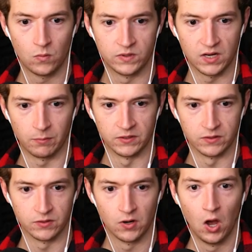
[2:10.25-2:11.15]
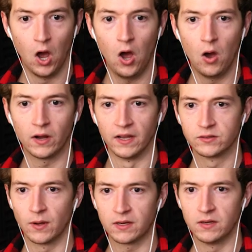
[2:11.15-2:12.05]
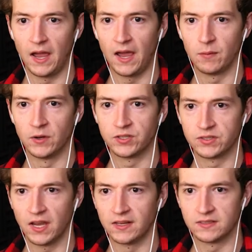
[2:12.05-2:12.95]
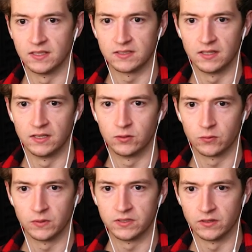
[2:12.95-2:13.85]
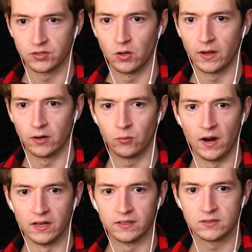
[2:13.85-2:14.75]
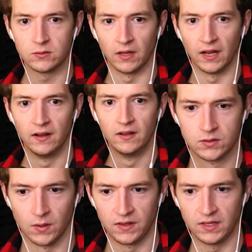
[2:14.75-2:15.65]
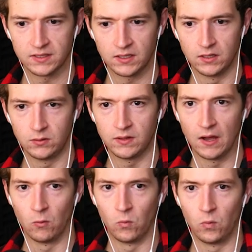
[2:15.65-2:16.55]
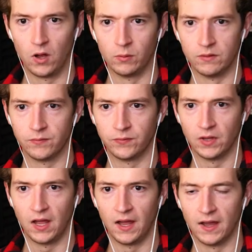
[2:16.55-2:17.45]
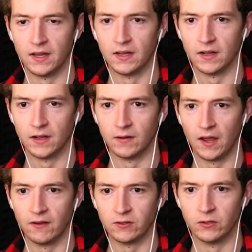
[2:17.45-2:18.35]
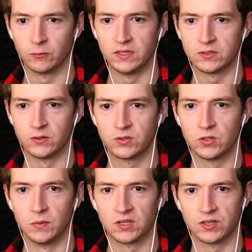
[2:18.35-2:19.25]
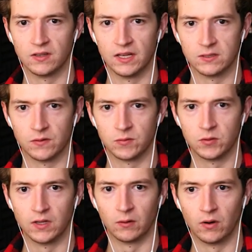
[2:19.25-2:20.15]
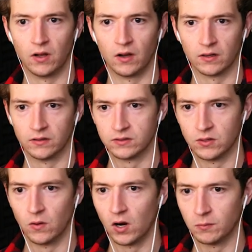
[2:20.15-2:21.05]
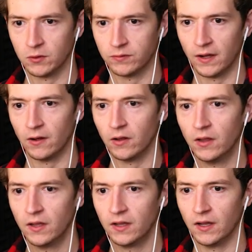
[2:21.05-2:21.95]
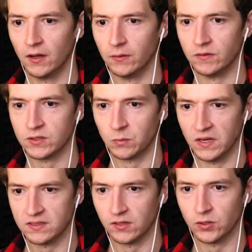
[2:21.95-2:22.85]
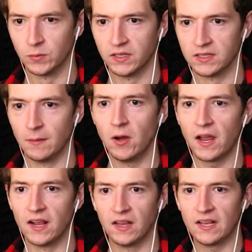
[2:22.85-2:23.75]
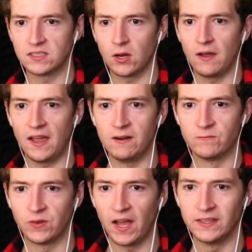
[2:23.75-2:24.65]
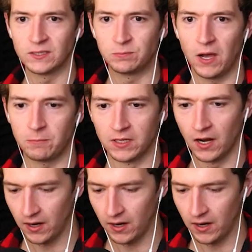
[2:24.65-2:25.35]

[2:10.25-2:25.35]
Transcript: Wait, stop research. Oh, okay, so I can add a bunch of science to this and then do the research. Okay, great, let's do that. So I think that's gonna do that while we fly. I, I haven't researched too much into that, so if I'm doing that wrong, there's no harm, no foul. Uh, we've just wasted a little bit of time. Okay, let's go ahead and fly this puppy.